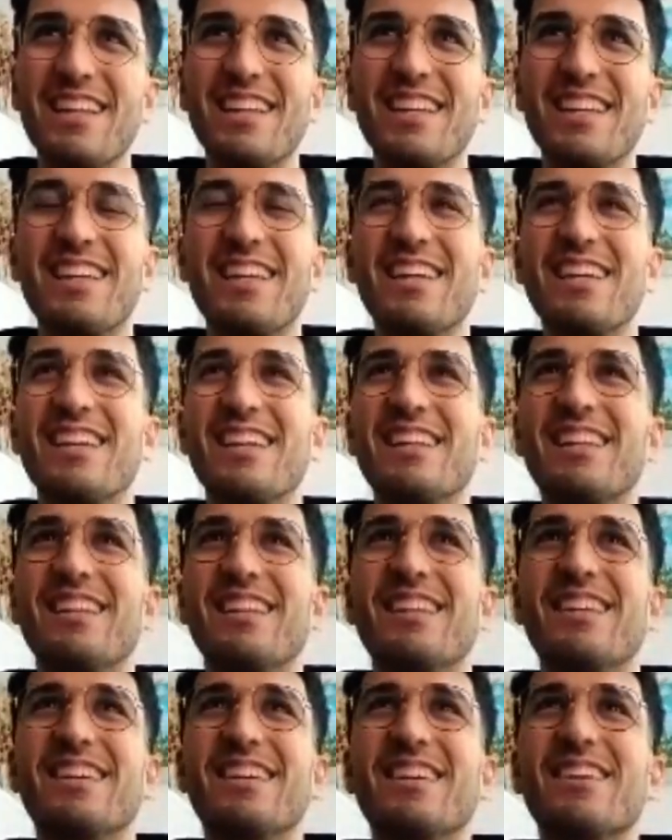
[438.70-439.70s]

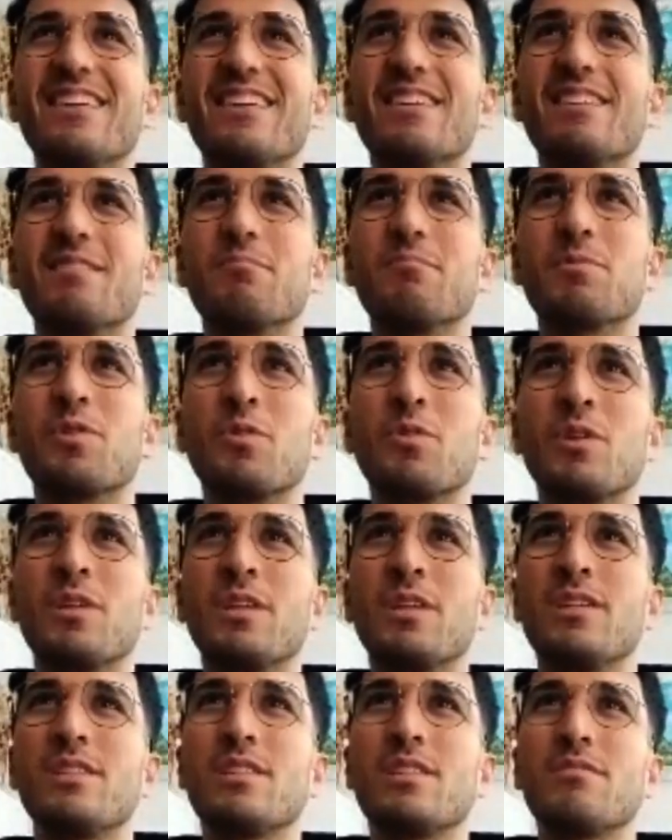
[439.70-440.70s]
it
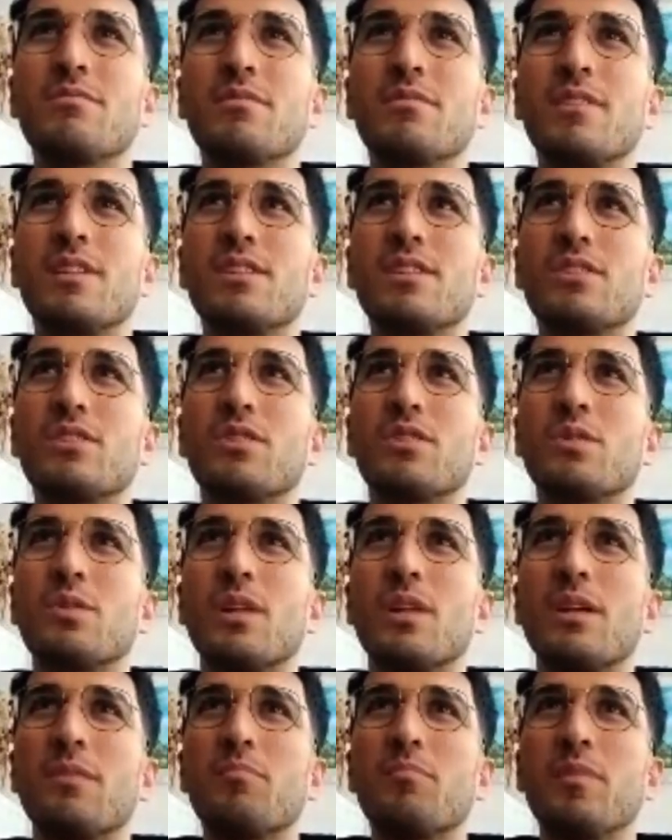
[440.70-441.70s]
cohesively. So
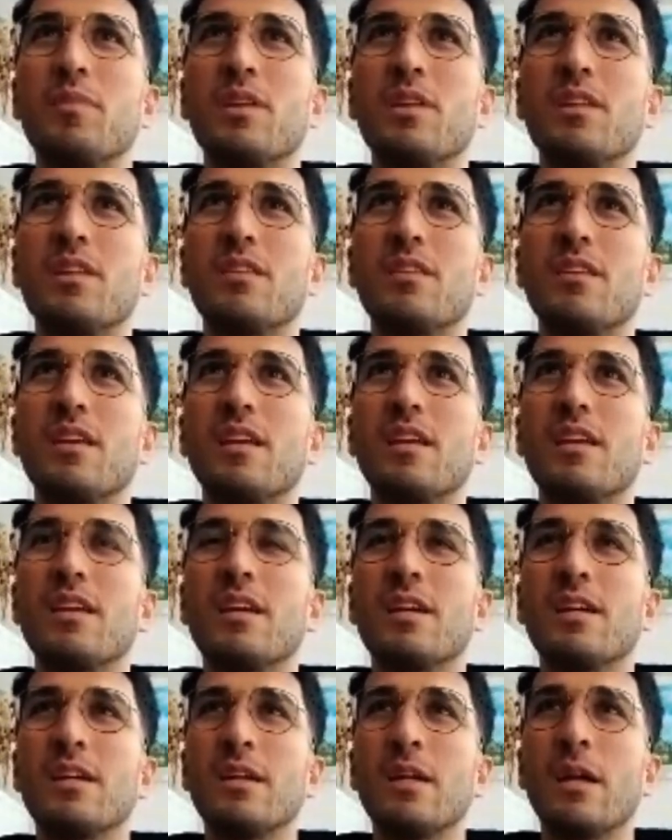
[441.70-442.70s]
let me think.
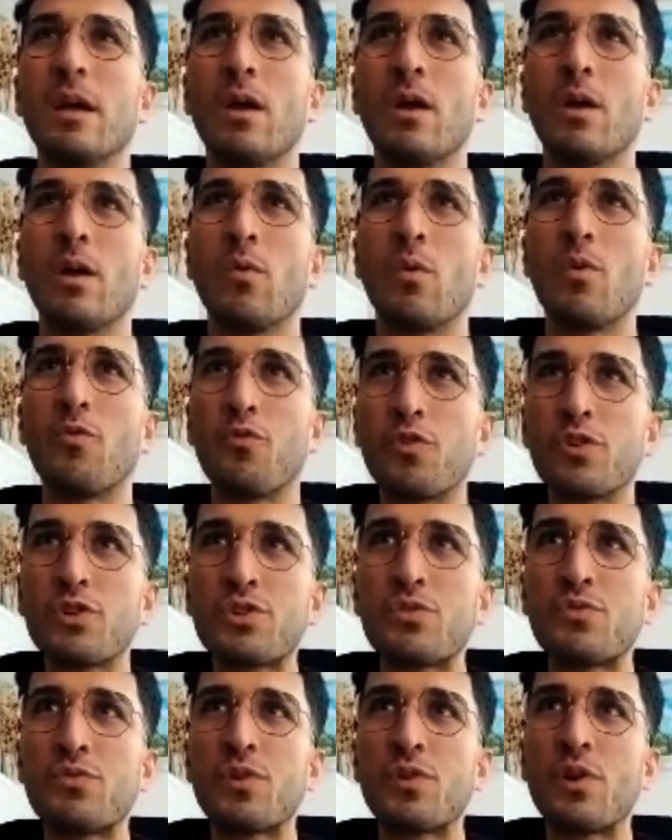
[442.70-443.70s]
Well,
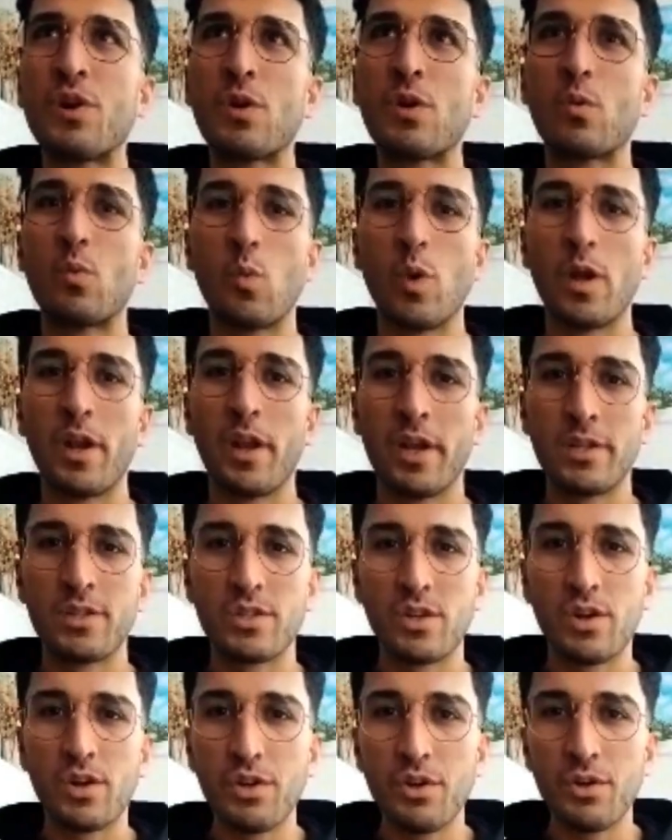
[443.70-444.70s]
first of all, when I
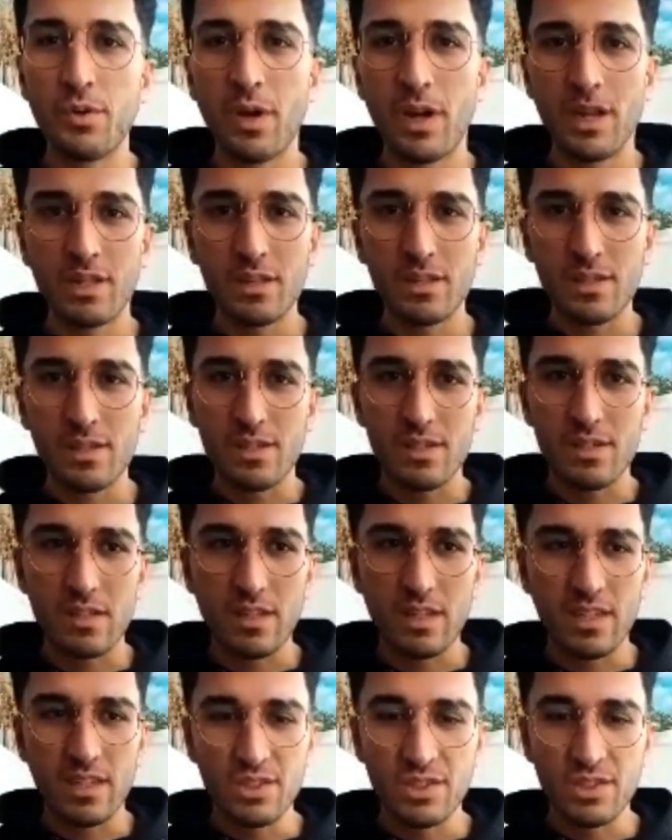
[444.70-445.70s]
saw you, I had this
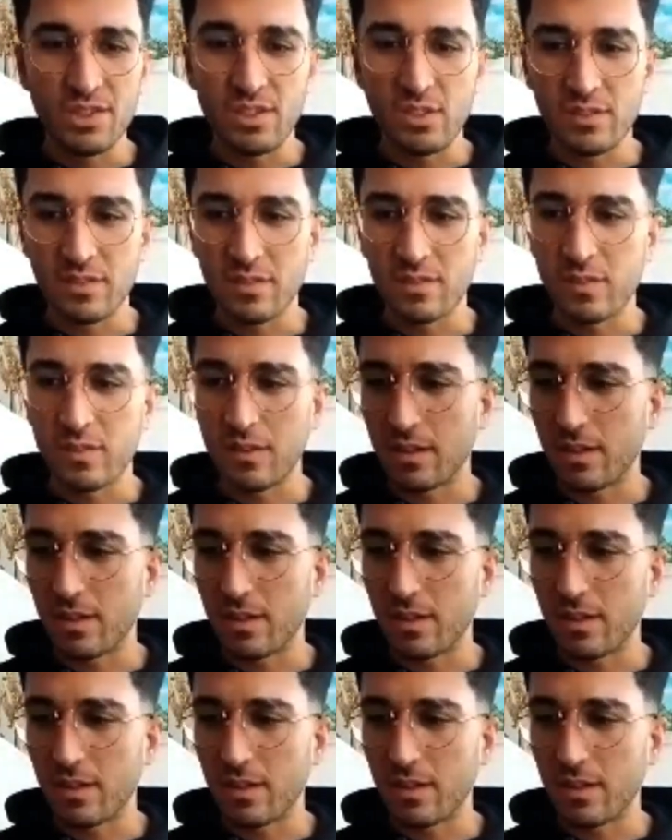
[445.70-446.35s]
instant,